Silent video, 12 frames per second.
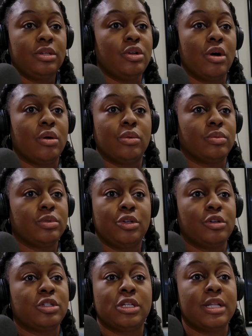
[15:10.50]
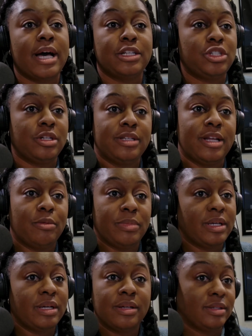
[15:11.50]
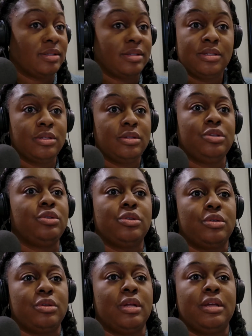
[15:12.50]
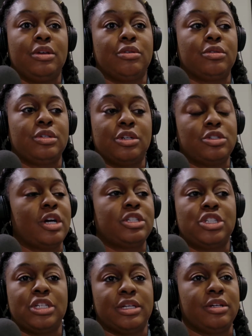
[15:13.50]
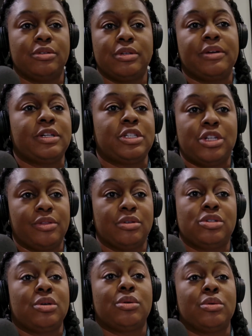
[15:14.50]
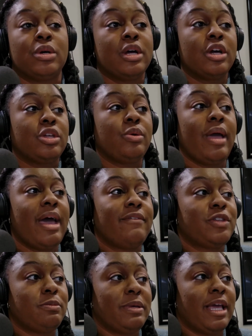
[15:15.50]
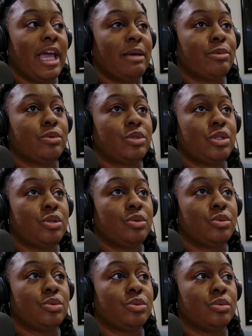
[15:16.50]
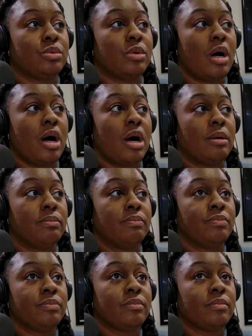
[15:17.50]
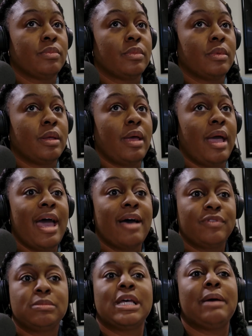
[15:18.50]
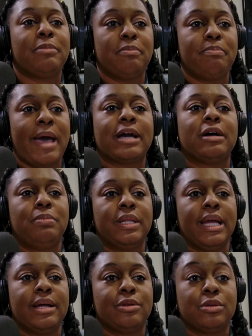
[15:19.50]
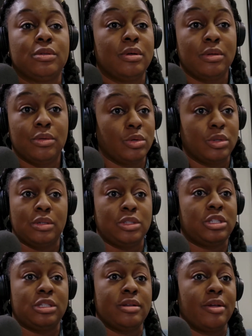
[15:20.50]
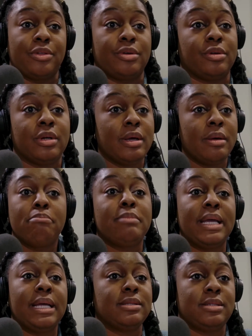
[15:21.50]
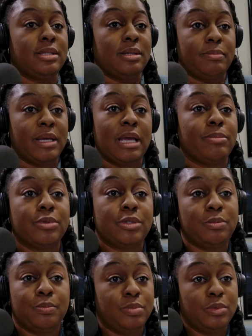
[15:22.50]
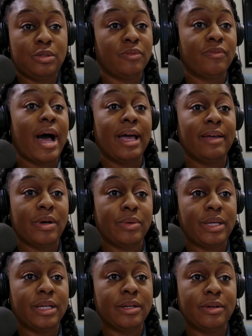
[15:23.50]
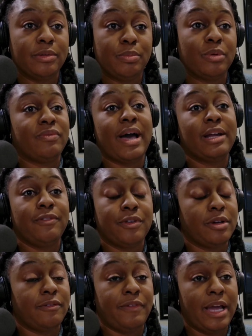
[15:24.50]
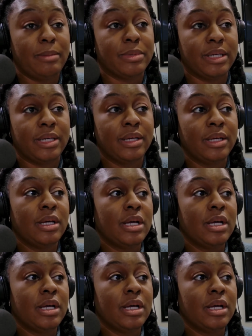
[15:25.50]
your salon shut down because you're touching, you're near each other. So you have to be able to have some type of backup plan or just another means to be able to survive out here and provide for your family.